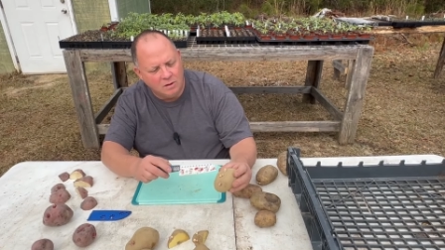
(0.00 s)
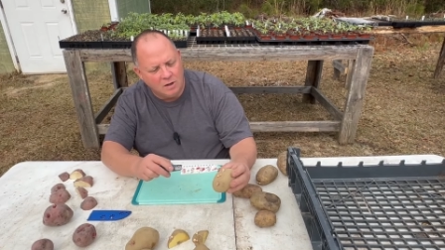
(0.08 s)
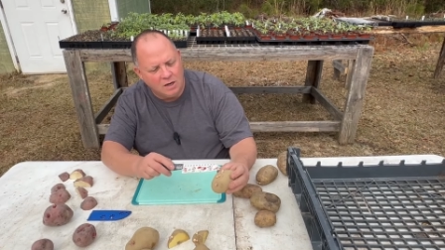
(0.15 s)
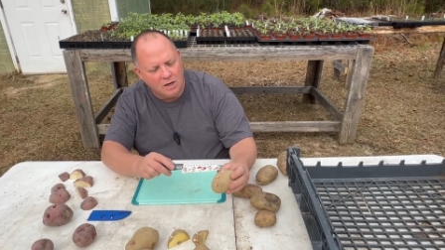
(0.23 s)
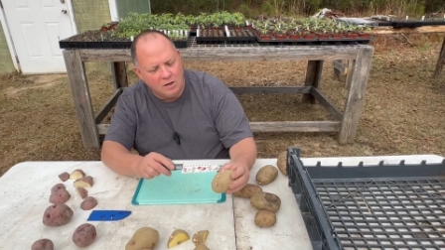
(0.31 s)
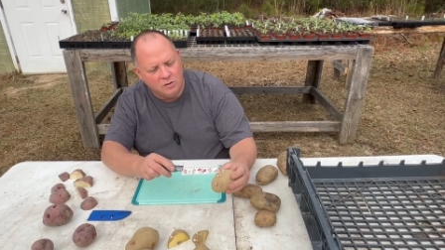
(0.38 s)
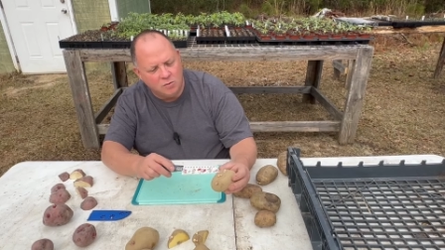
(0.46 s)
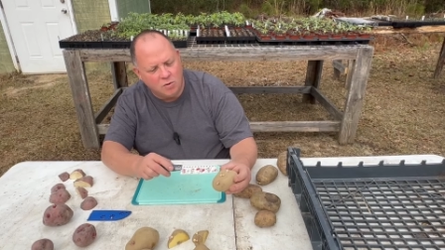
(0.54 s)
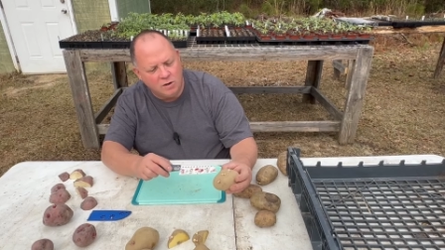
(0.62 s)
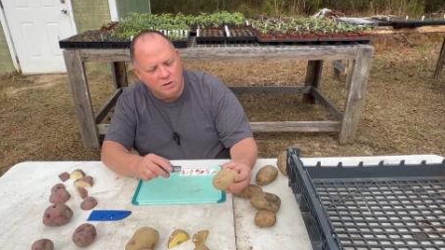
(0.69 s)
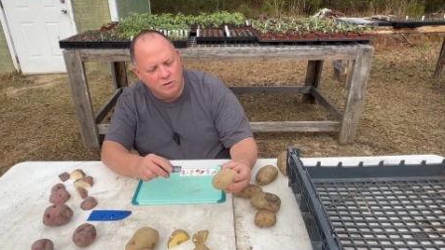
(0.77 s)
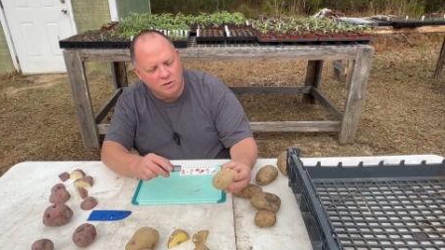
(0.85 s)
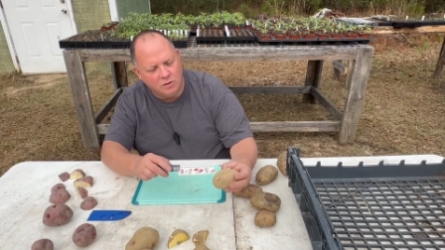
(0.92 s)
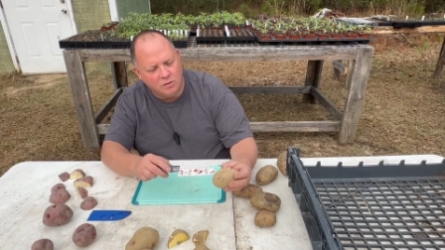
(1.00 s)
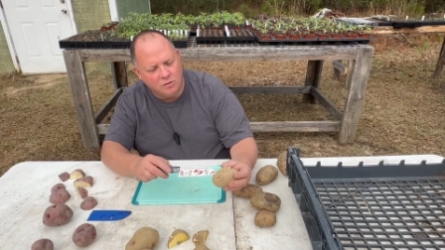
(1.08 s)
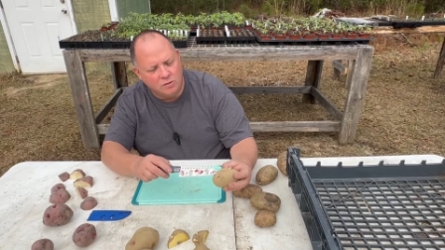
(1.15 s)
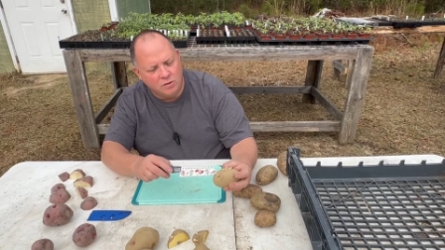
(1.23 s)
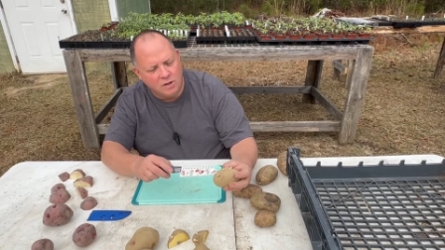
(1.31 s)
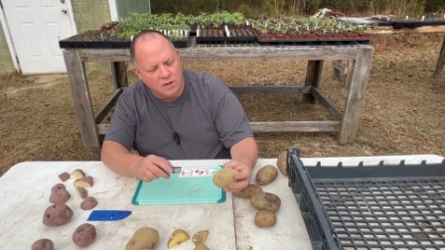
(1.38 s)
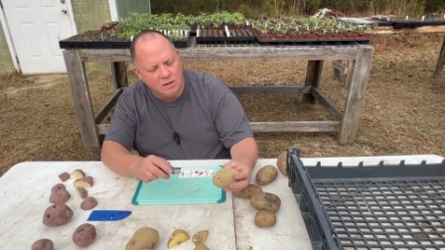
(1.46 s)
and then there's 1, 2,
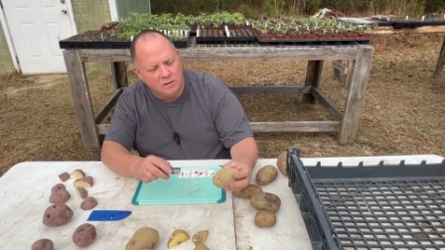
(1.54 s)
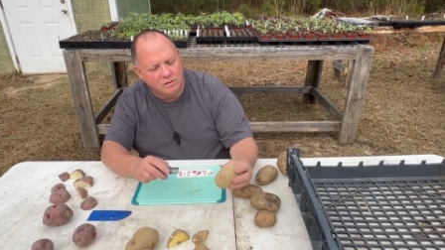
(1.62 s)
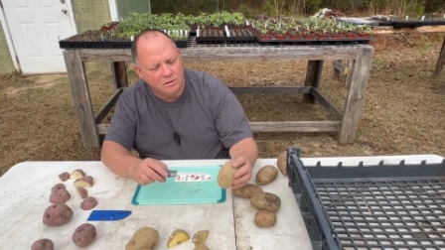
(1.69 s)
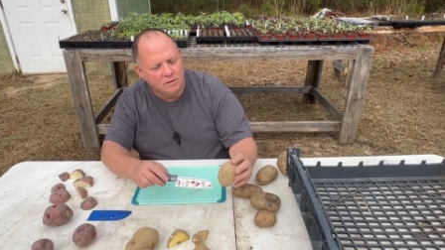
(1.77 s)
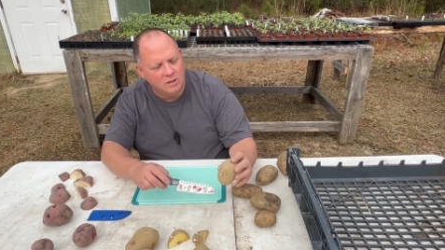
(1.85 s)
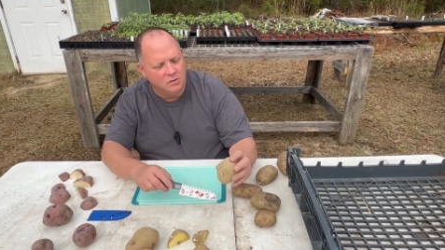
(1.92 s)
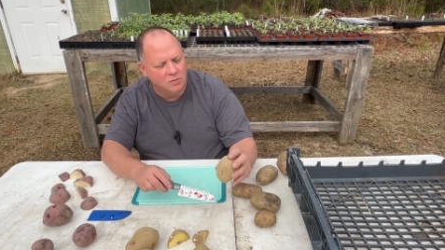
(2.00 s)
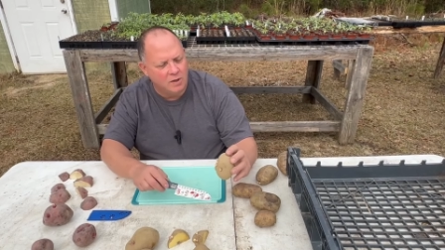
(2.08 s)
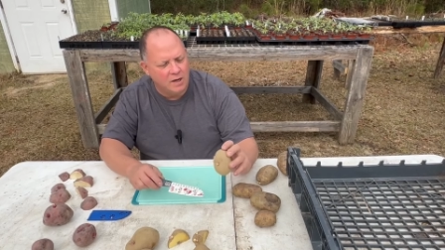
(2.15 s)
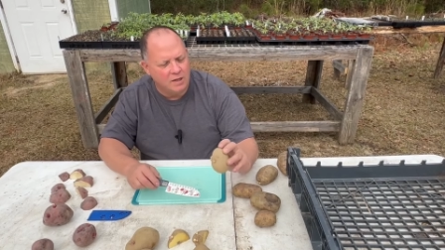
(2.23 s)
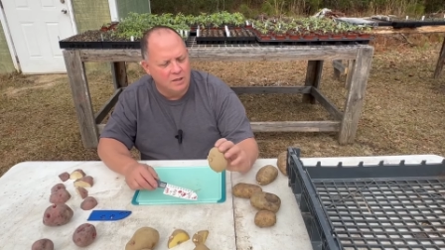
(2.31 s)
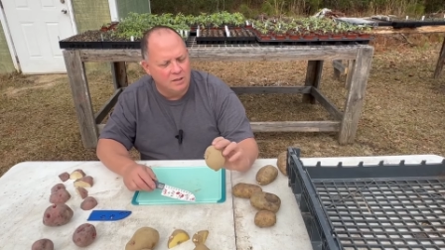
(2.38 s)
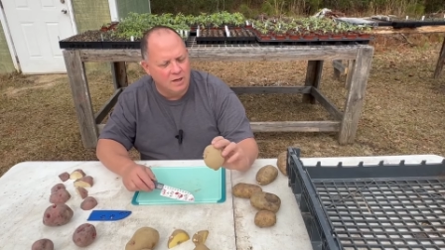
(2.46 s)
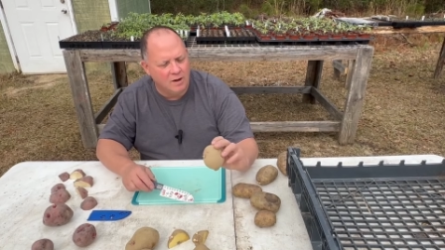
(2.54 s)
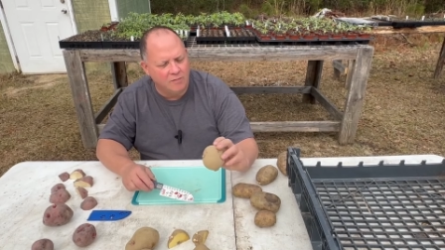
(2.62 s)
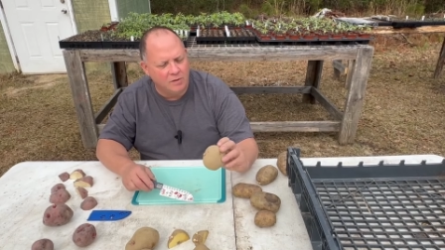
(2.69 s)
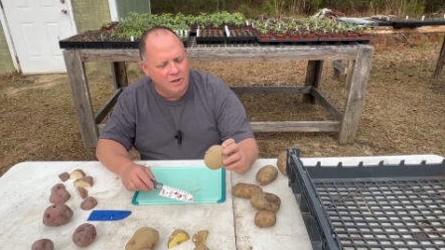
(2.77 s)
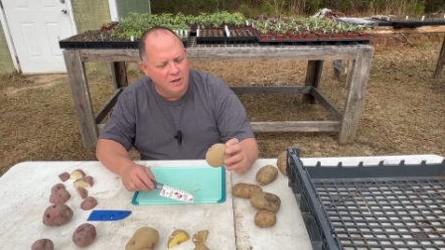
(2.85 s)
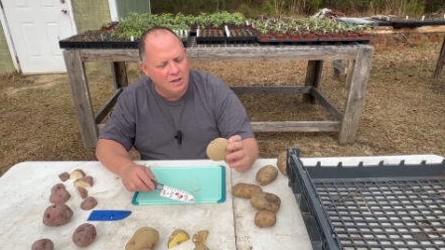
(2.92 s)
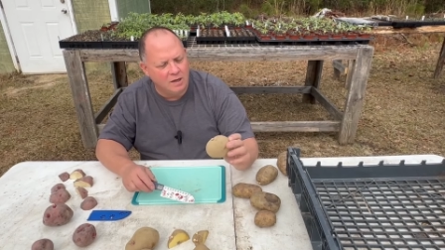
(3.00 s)
3. This one I can
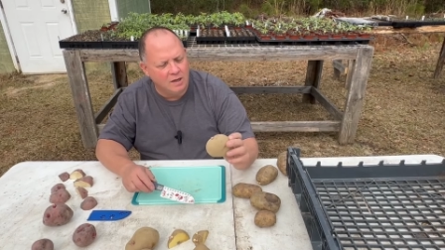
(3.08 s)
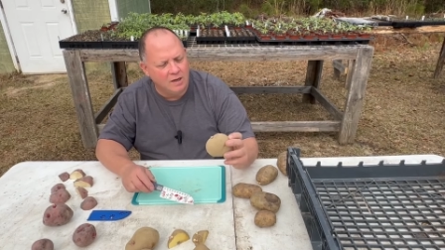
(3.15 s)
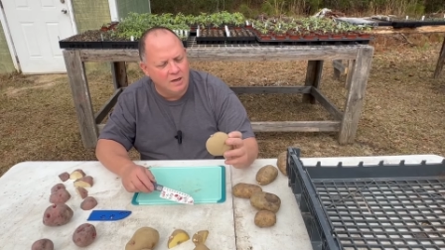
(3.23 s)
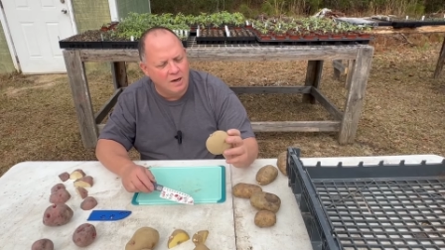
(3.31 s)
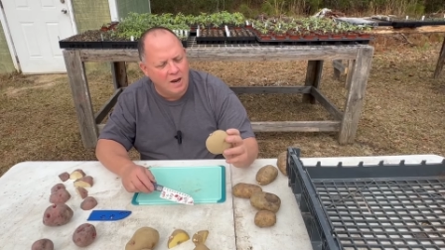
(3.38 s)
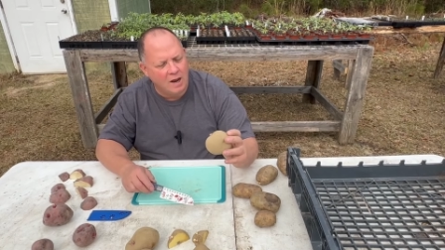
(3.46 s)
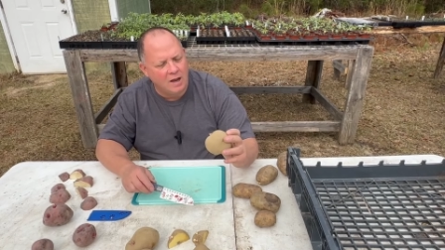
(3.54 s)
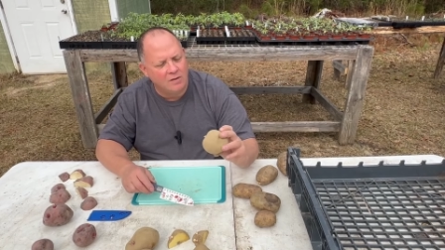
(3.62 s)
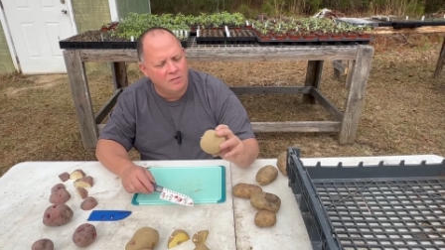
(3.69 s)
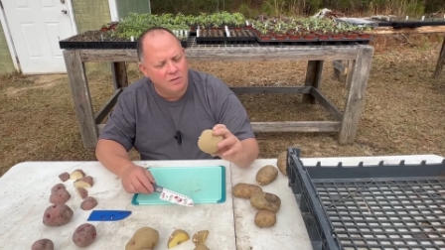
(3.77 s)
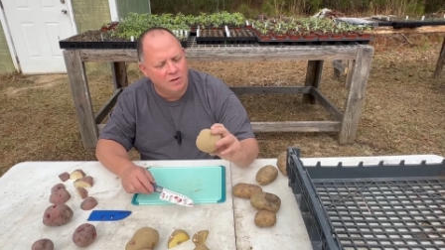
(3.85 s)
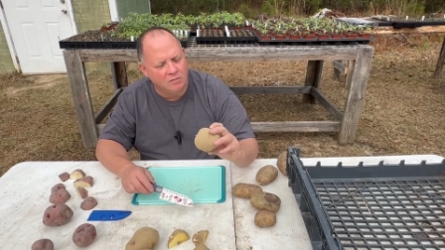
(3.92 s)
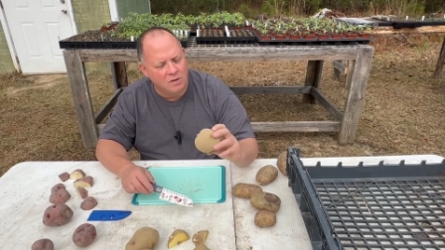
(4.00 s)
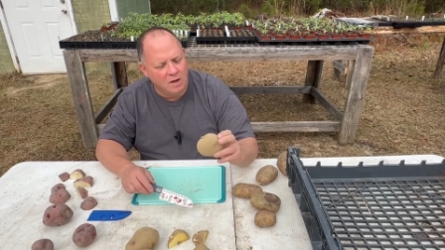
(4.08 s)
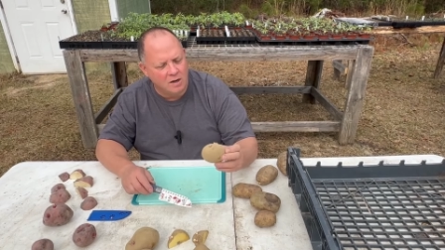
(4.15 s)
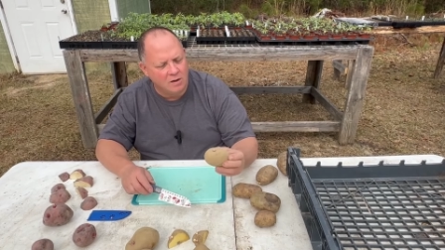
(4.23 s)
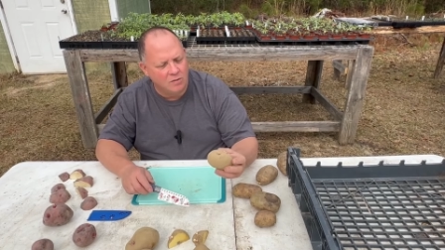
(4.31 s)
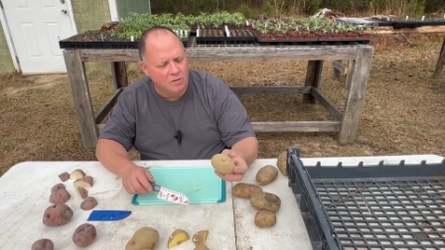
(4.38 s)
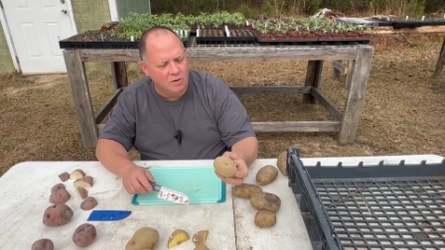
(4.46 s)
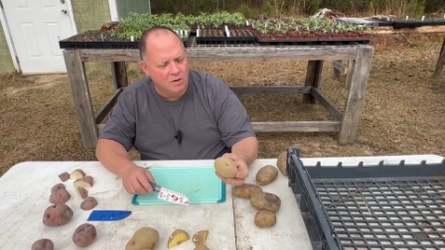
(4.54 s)
definitely cut in half, if not
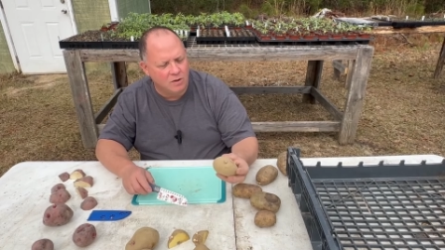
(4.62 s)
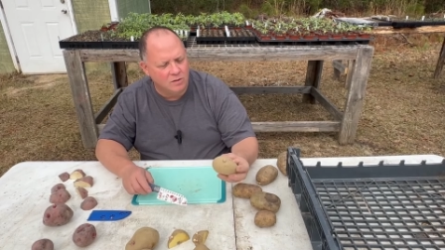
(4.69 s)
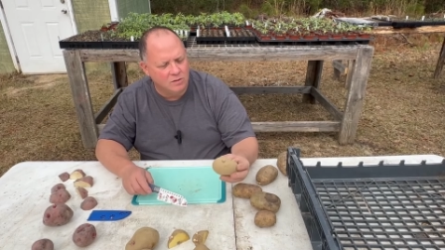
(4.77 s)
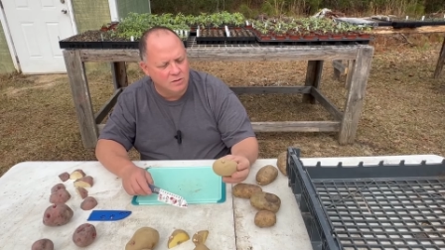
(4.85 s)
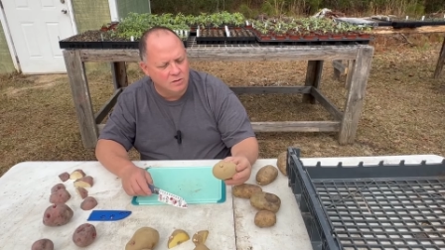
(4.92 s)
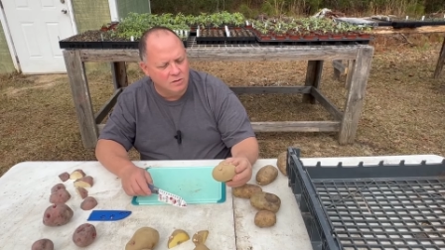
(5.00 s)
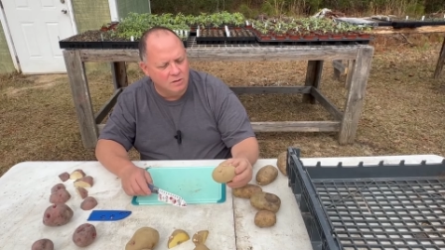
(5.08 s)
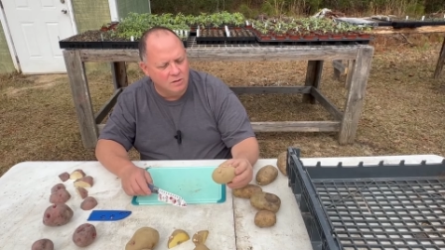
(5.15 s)
in thirds.